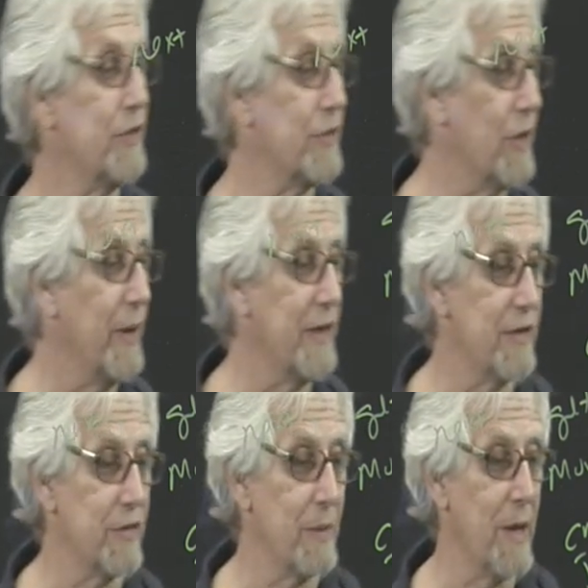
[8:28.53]
is going to
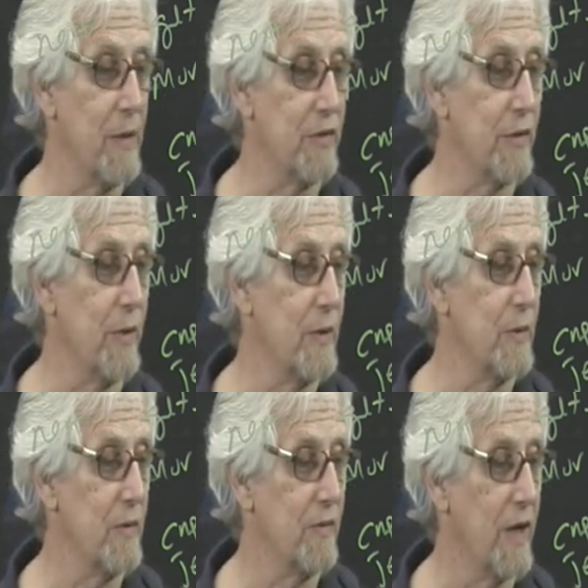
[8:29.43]

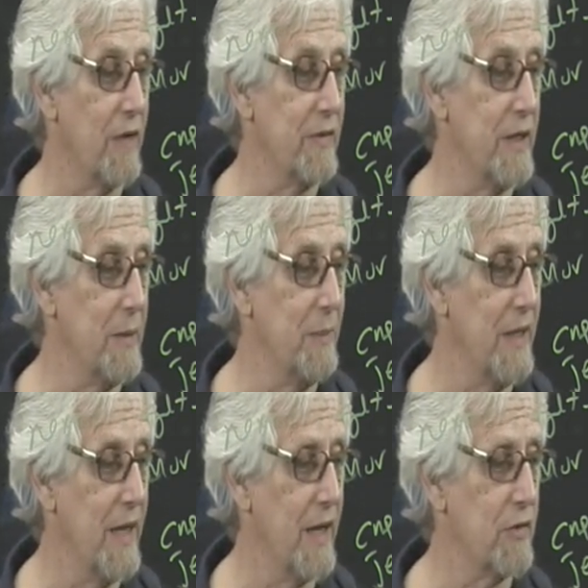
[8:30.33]
involve an
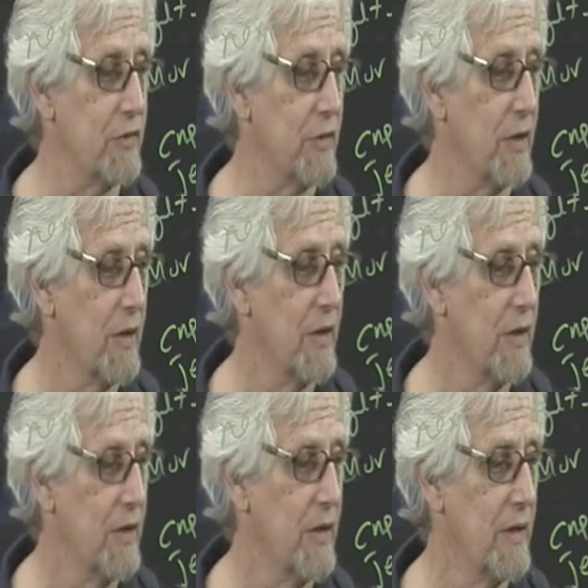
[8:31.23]
EBX,
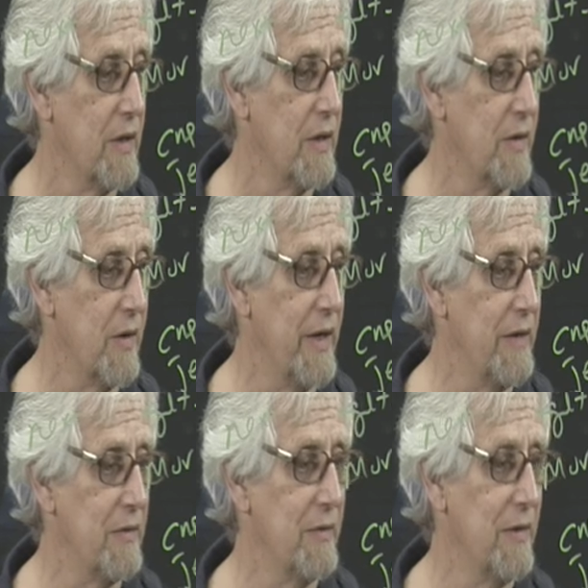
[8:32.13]
right?
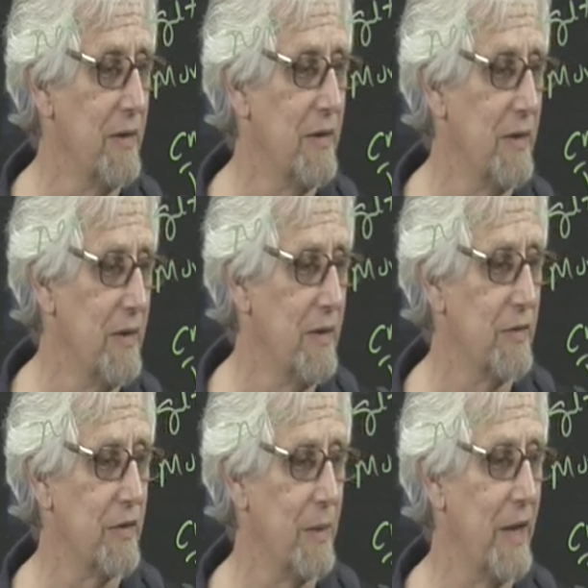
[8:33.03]

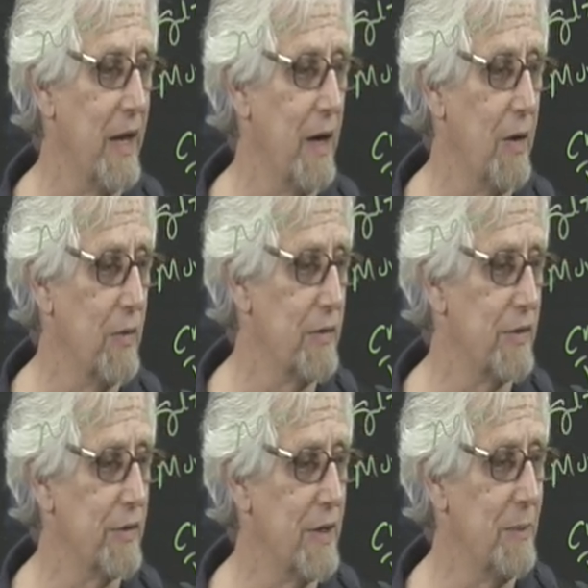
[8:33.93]
Somehow
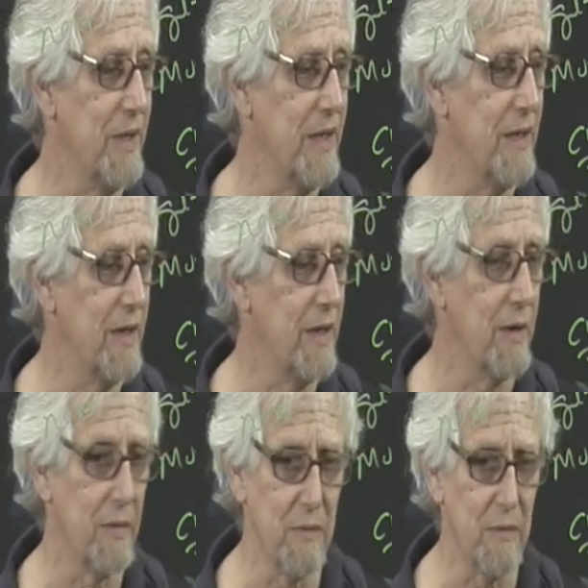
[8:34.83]
this is going to be in
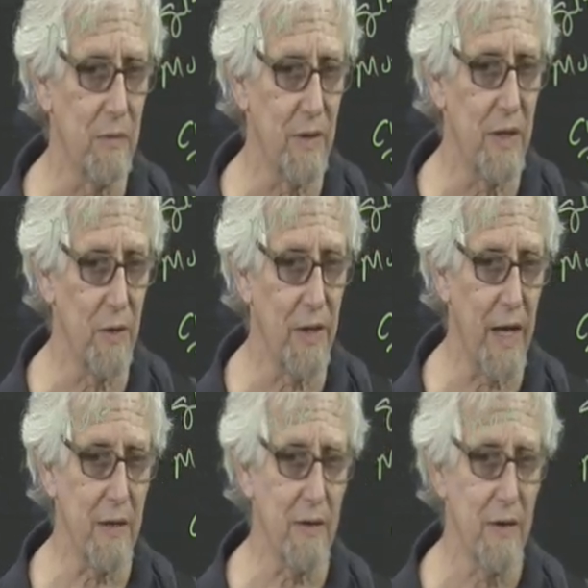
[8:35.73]
here. We know
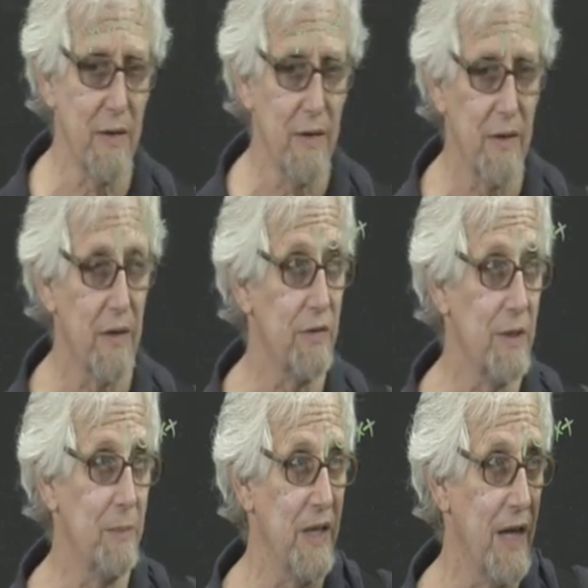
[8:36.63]
that because
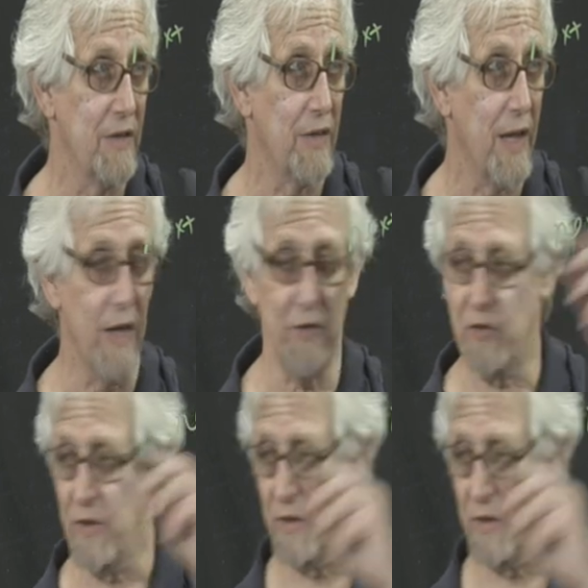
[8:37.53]
EBX has